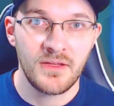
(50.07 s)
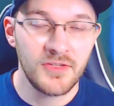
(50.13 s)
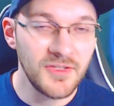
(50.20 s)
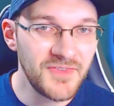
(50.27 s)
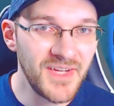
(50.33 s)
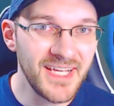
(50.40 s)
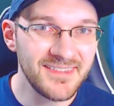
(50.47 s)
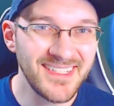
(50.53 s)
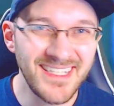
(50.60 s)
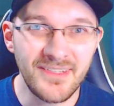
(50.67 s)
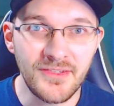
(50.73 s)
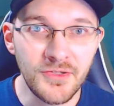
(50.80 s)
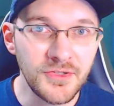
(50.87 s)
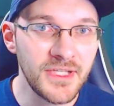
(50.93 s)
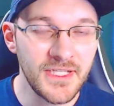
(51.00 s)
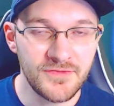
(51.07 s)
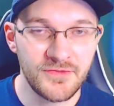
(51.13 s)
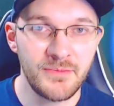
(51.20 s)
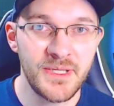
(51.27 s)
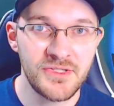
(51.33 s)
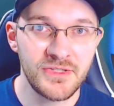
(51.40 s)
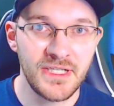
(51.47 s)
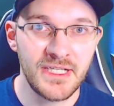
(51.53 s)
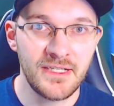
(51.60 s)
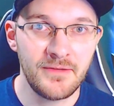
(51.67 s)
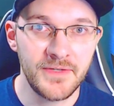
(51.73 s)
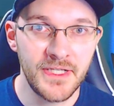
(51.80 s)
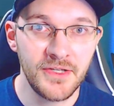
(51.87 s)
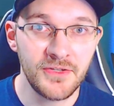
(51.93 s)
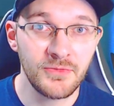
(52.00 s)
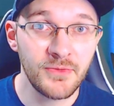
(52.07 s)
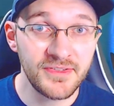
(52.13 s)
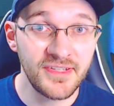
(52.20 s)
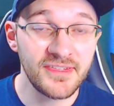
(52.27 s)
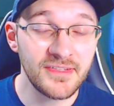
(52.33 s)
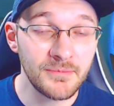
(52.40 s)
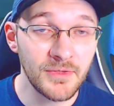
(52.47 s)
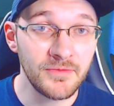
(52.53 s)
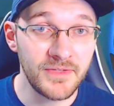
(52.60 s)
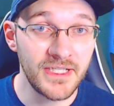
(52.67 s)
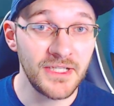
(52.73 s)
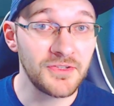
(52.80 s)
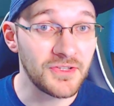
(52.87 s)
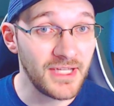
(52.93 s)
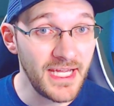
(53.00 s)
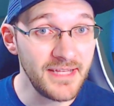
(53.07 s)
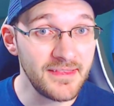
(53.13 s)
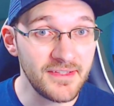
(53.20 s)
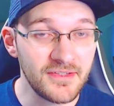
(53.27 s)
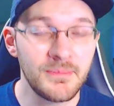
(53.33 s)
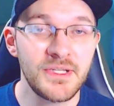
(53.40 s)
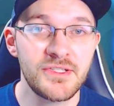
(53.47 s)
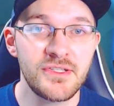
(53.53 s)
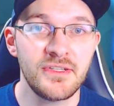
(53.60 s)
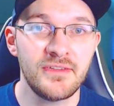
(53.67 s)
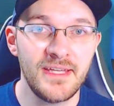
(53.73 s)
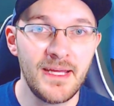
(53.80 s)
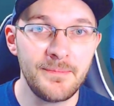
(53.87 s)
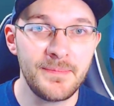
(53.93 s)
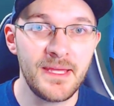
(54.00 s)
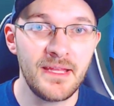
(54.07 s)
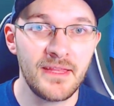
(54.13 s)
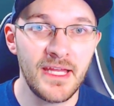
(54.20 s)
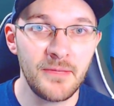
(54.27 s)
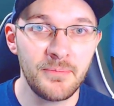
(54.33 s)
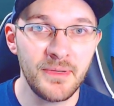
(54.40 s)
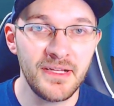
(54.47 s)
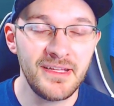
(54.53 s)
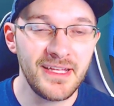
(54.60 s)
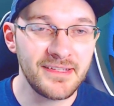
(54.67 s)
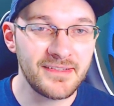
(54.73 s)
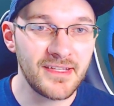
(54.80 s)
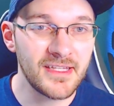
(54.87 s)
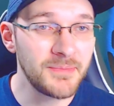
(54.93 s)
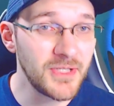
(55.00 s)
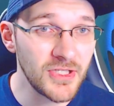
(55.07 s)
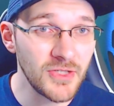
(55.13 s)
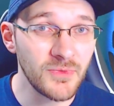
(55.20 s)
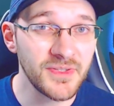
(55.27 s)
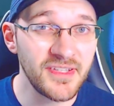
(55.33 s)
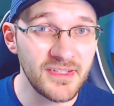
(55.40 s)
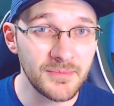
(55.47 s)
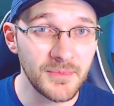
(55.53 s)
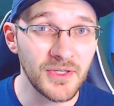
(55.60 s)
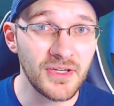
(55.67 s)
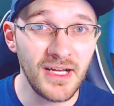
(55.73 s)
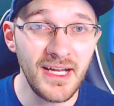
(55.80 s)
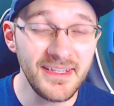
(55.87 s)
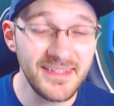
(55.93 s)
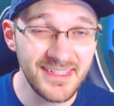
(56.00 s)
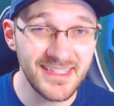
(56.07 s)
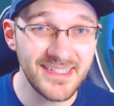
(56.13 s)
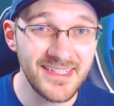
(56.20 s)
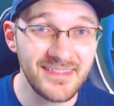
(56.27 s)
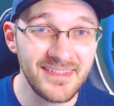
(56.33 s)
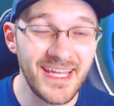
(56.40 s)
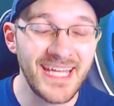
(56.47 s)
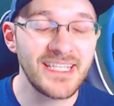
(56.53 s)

So if you guys like these news and informational kind of videos and want to see some more videos like this, make sure you tap that like button as it lets me know you want to see some more content like this,